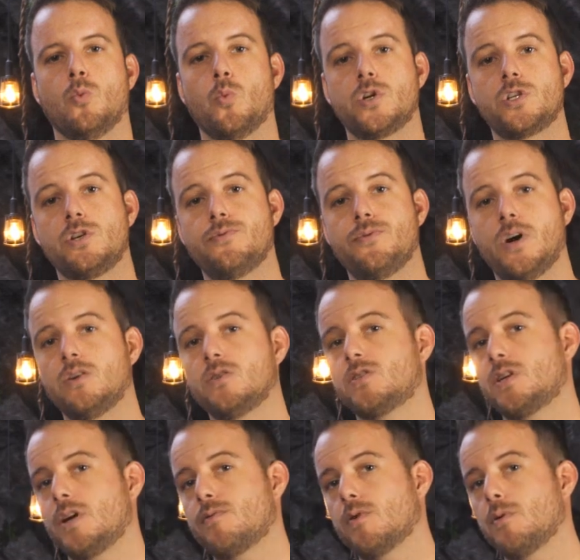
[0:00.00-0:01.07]
Once you found
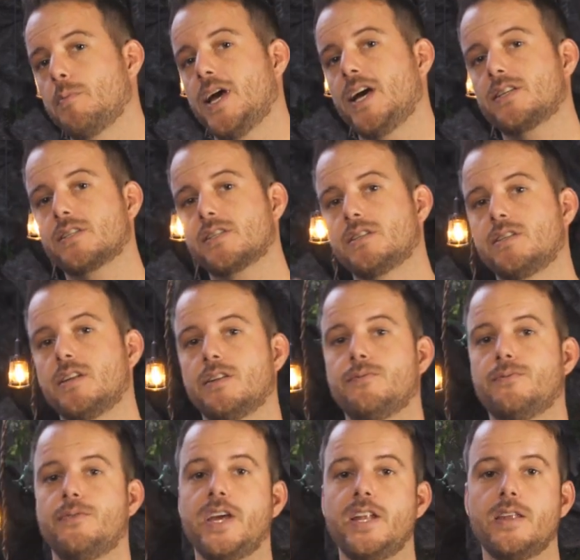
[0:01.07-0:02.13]
several masks that
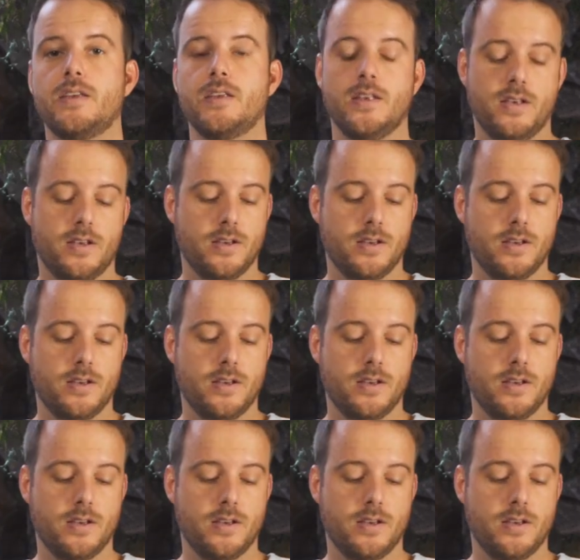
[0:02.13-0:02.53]
fit,